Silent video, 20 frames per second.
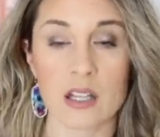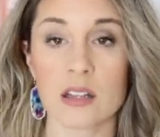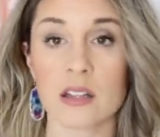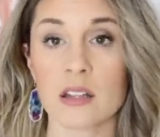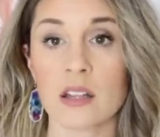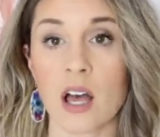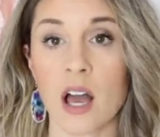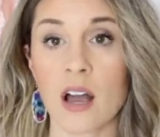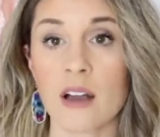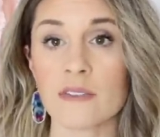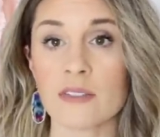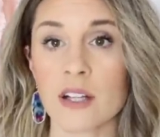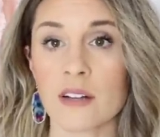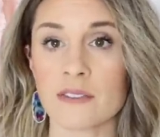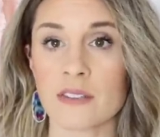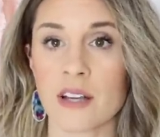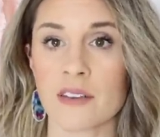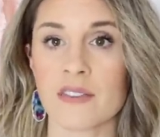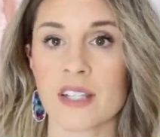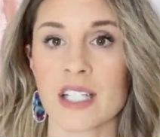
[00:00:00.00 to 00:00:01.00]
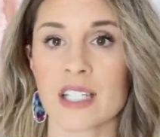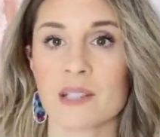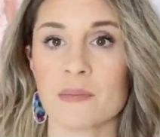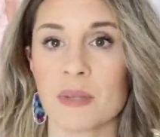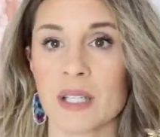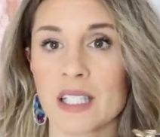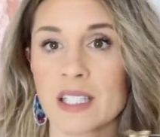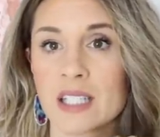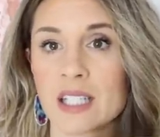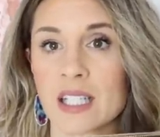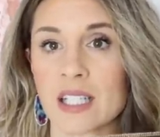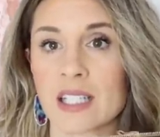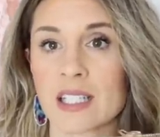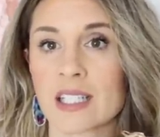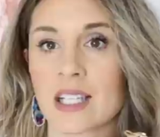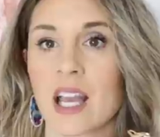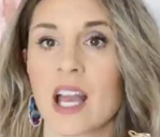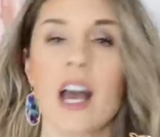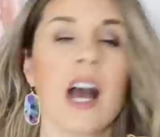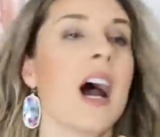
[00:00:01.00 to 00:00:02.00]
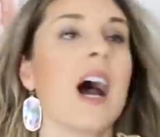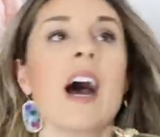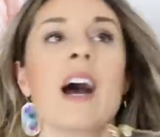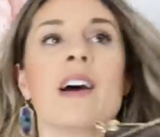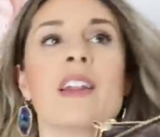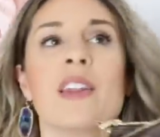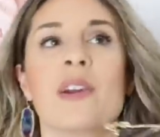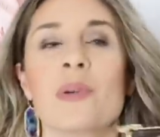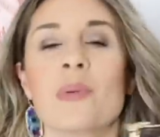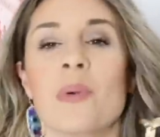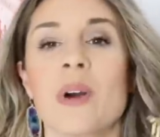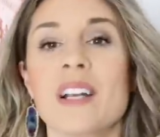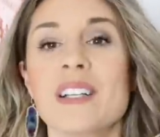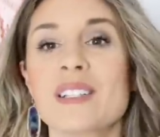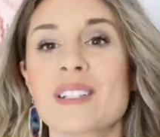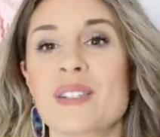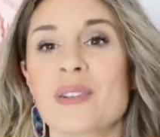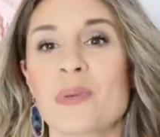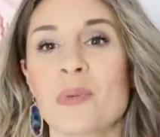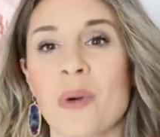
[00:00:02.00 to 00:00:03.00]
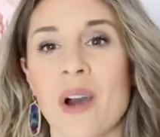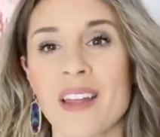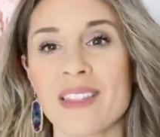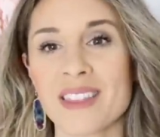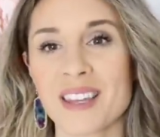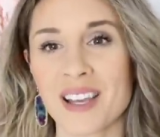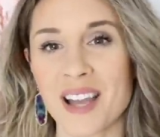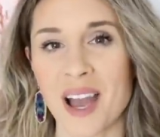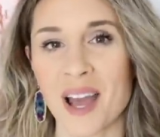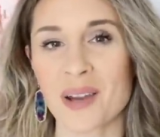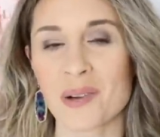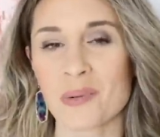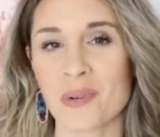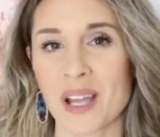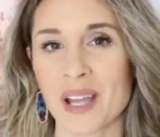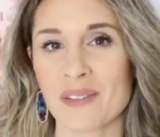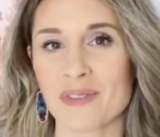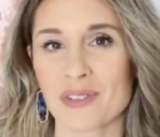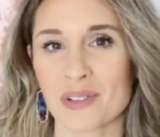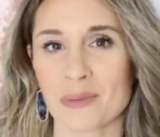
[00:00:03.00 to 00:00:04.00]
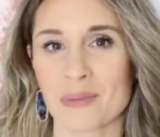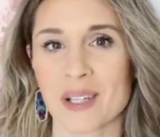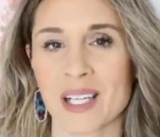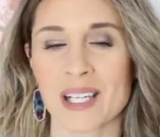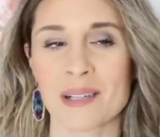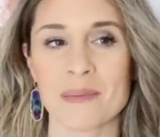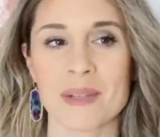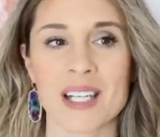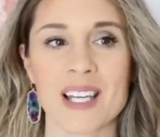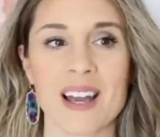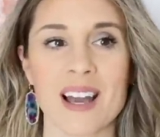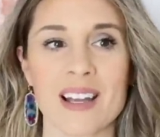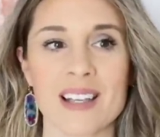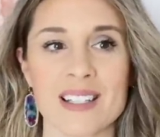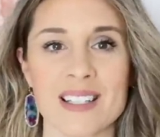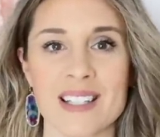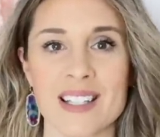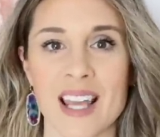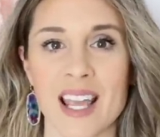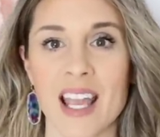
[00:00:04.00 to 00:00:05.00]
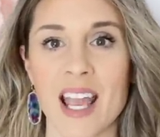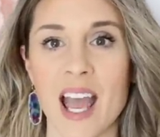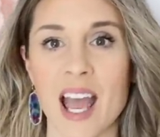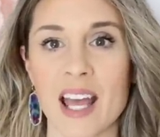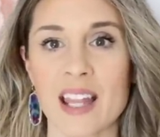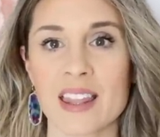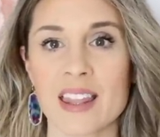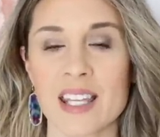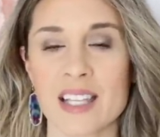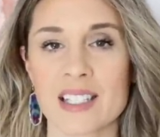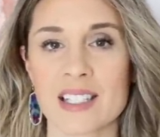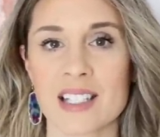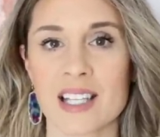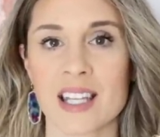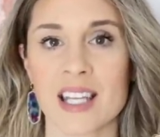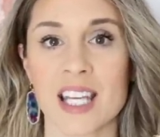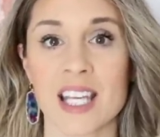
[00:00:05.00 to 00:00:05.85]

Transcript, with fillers: Love, love, love these pieces. Uh, there was the one that got away for me because they had this in the